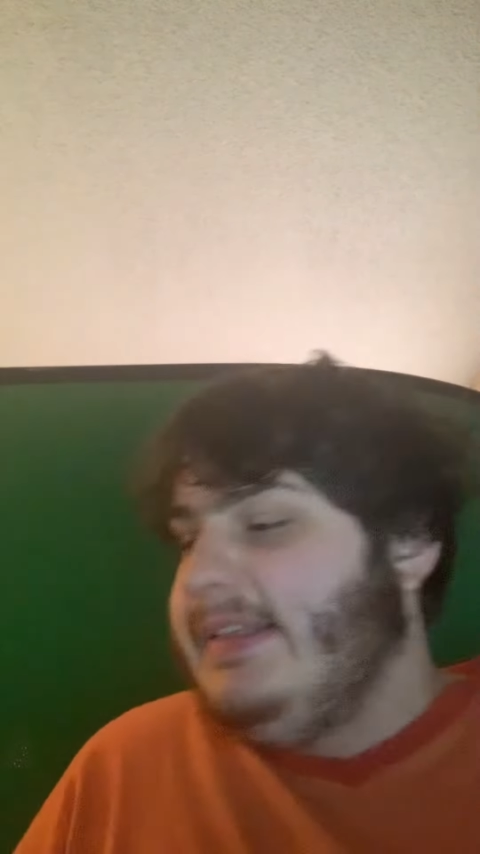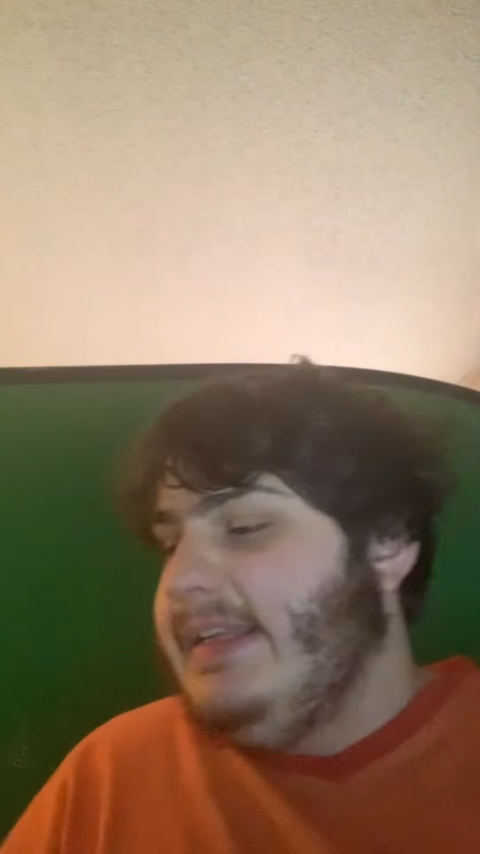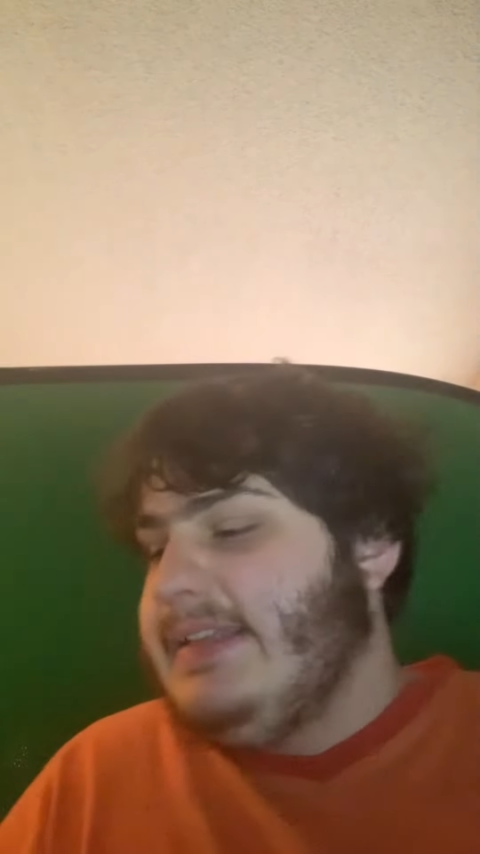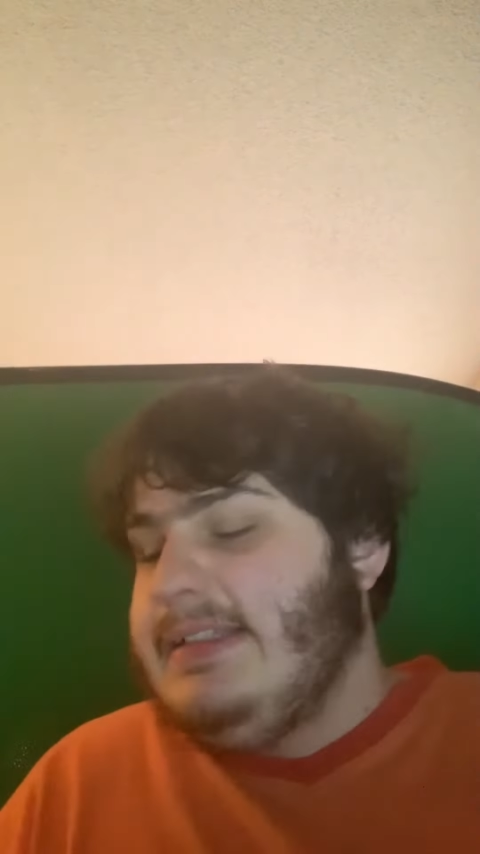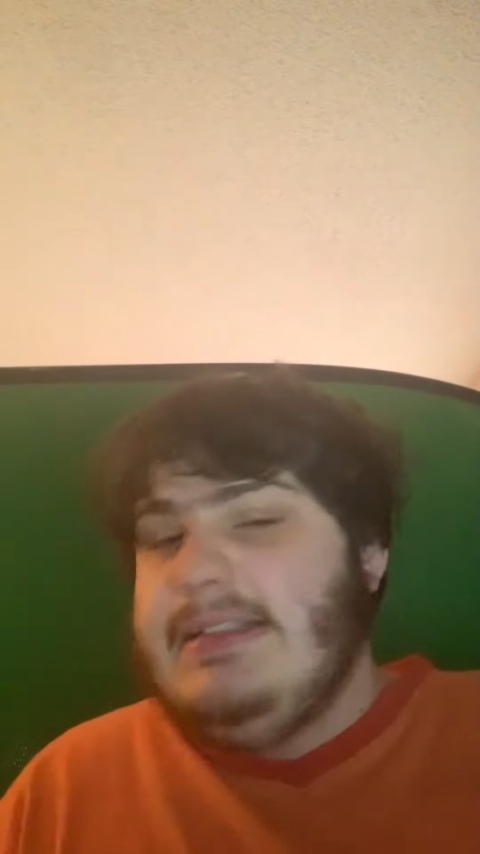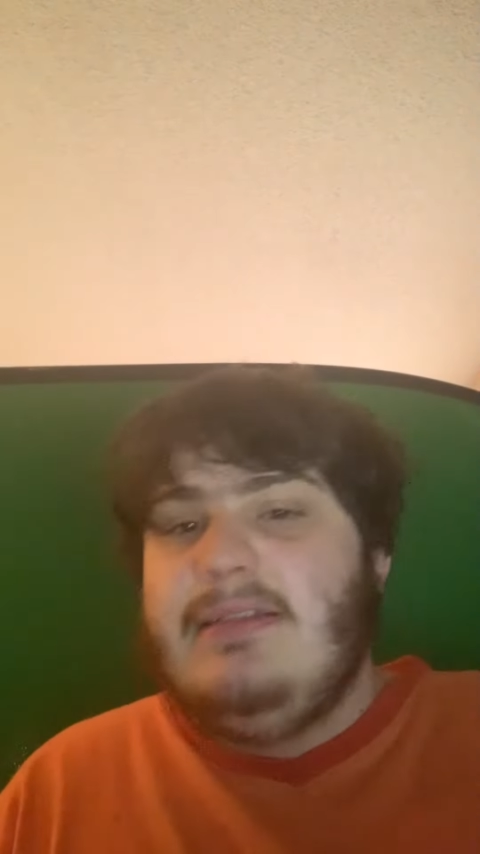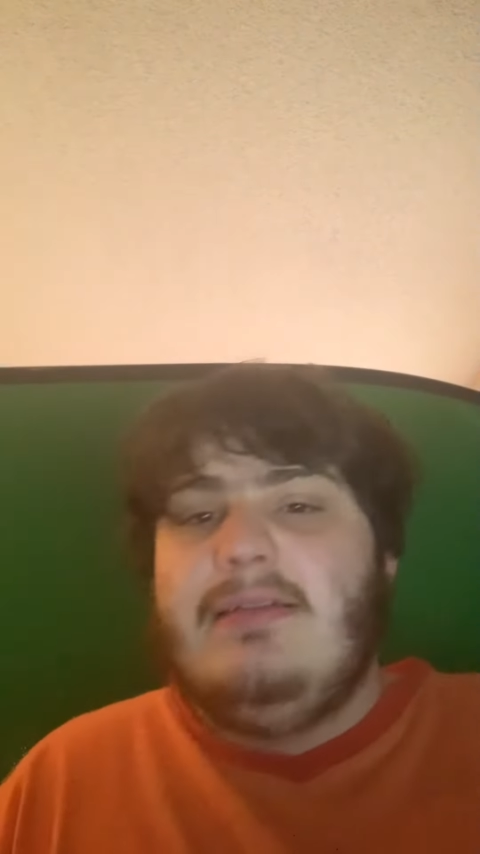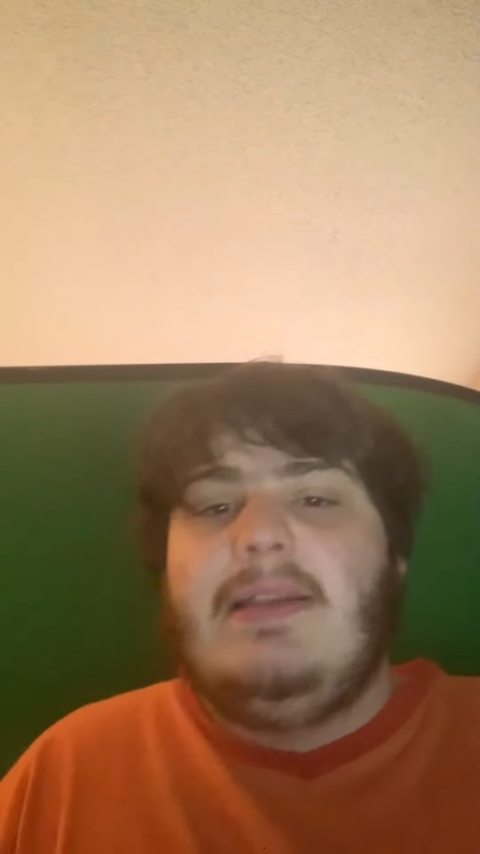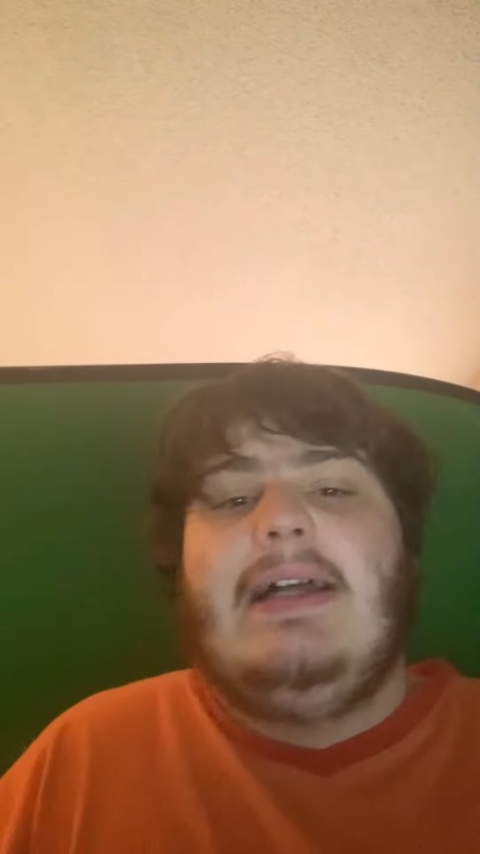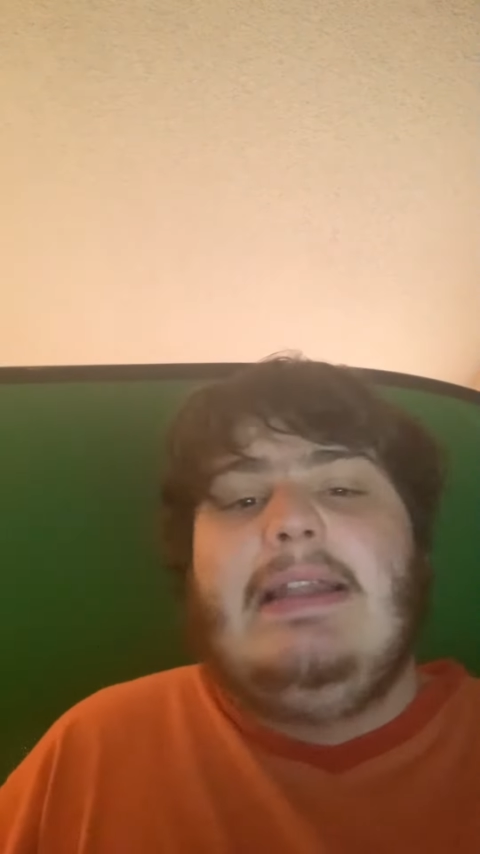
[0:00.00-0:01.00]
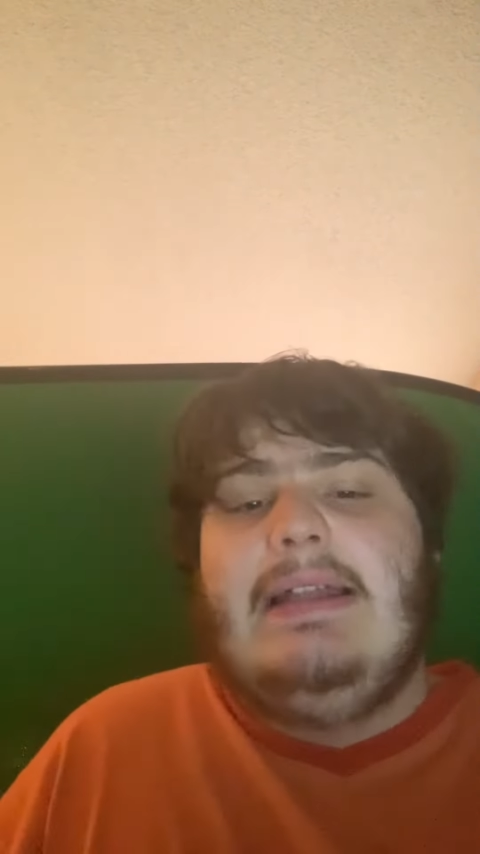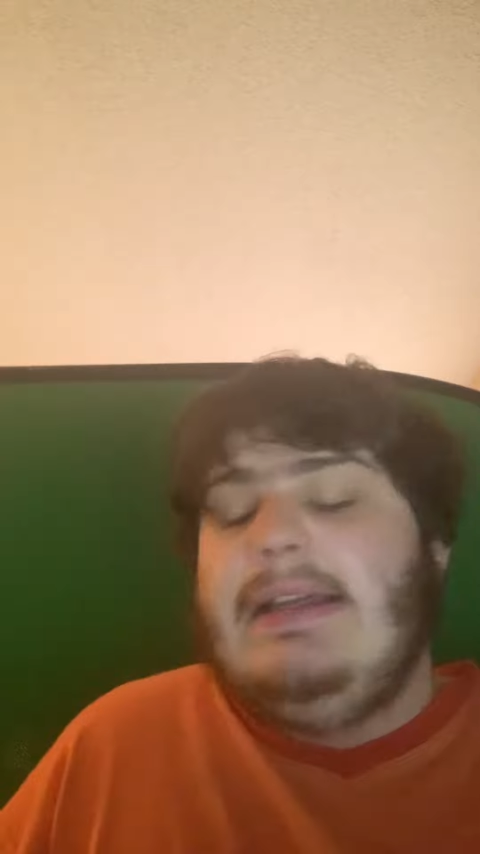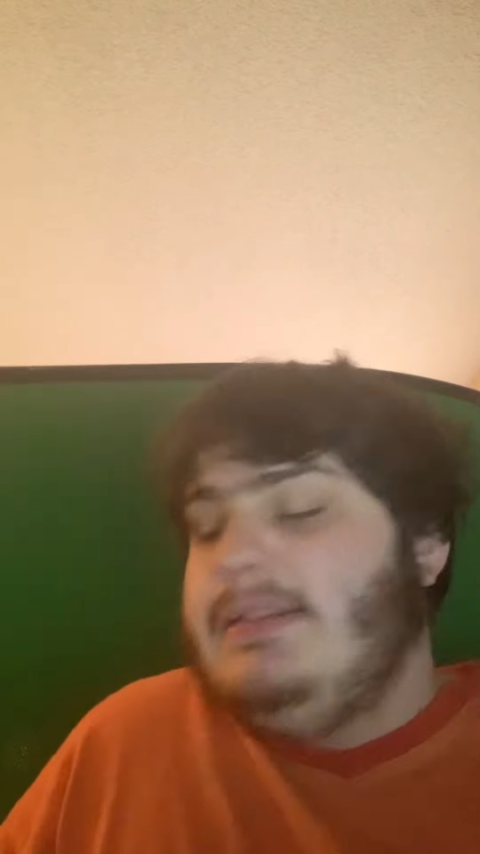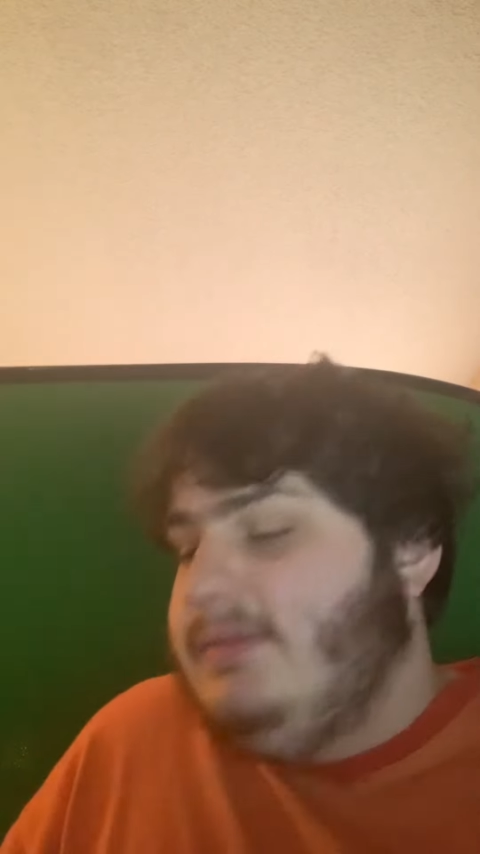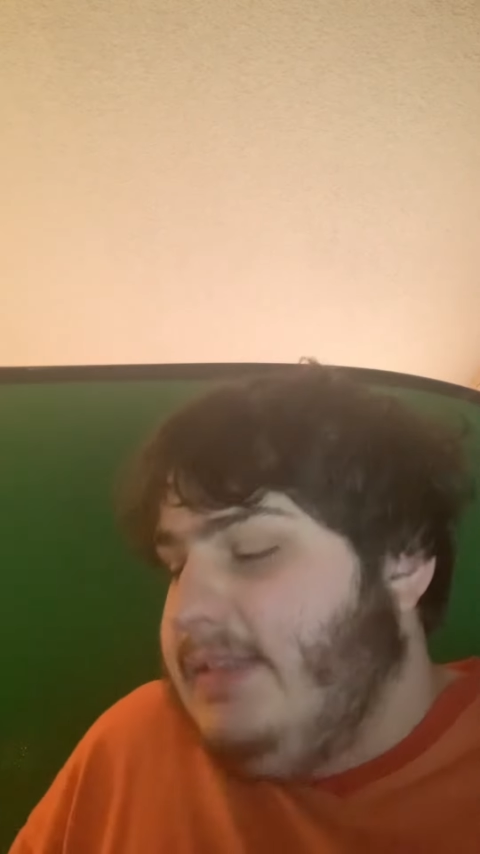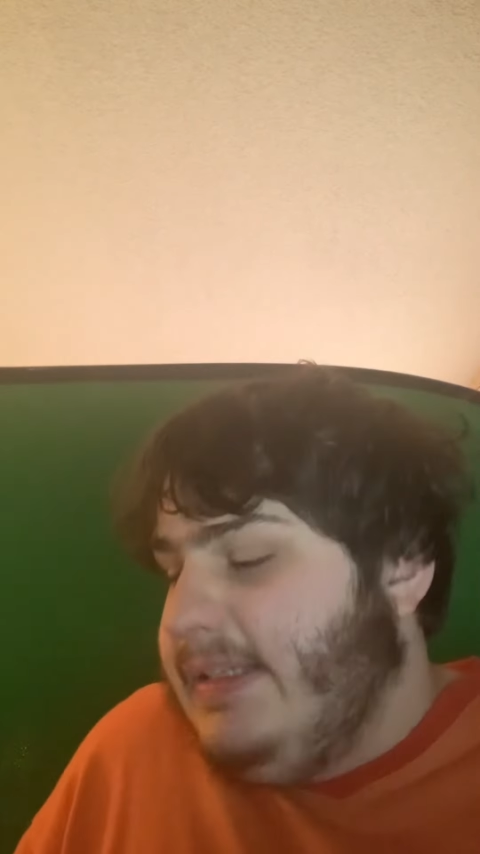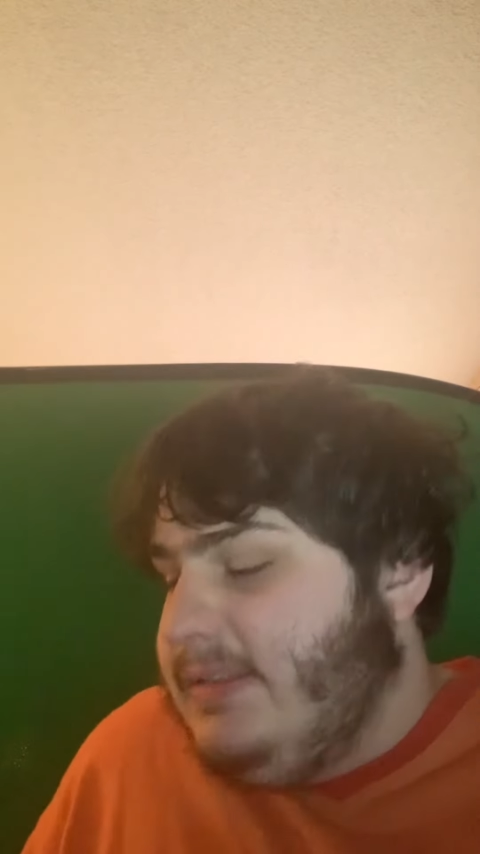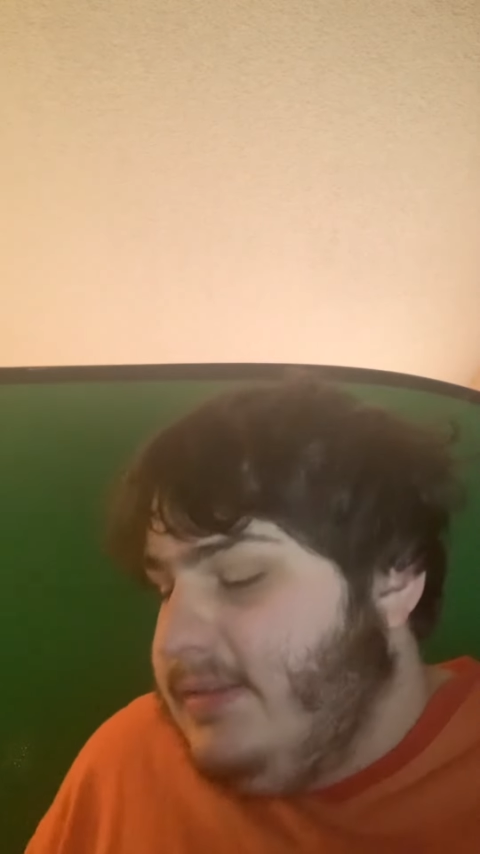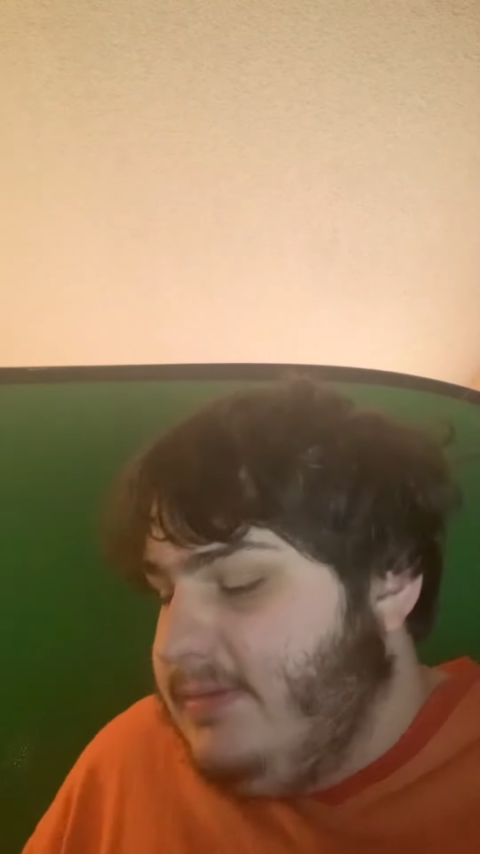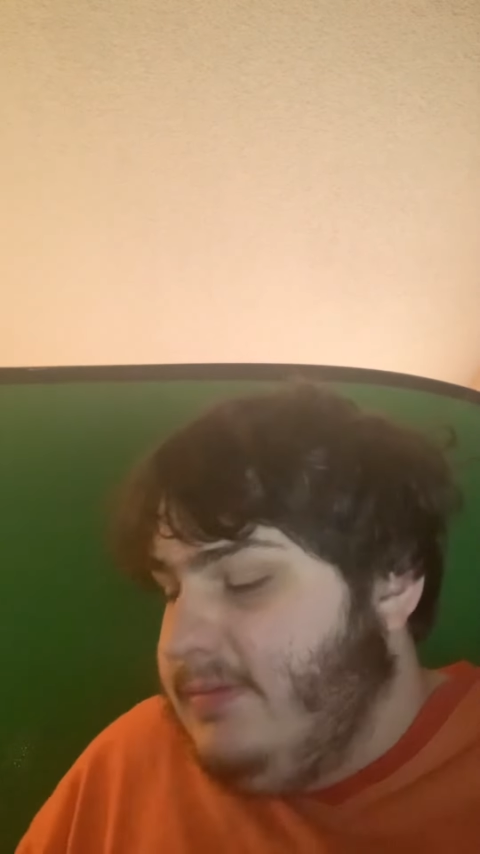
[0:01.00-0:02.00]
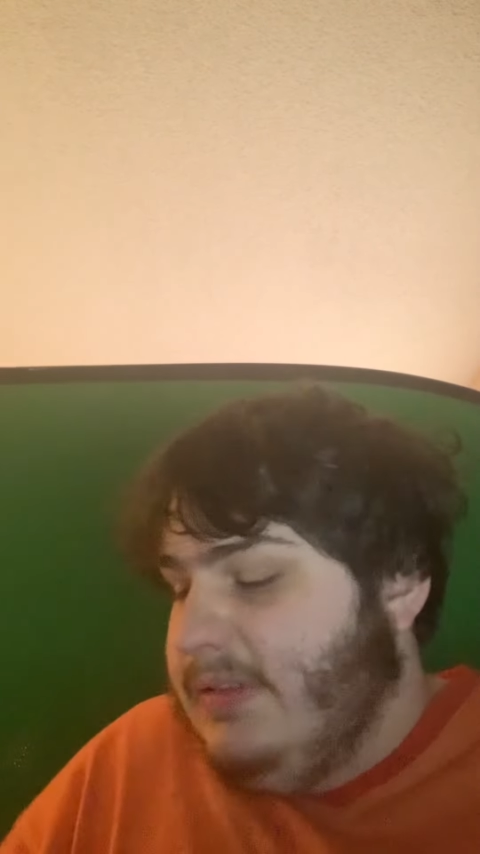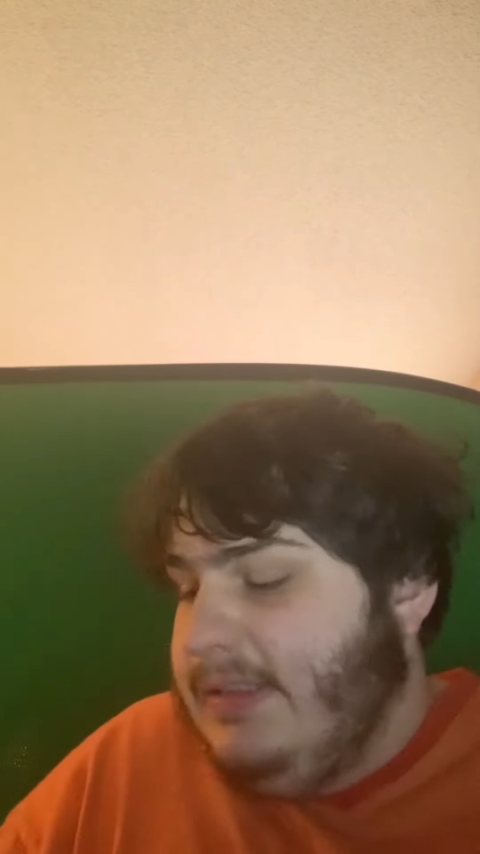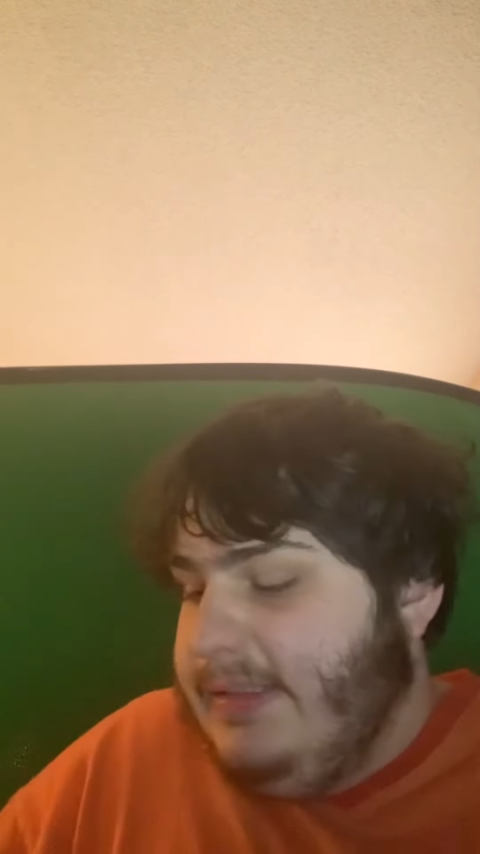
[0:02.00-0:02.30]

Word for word: Yes, I knew that. I knew that too.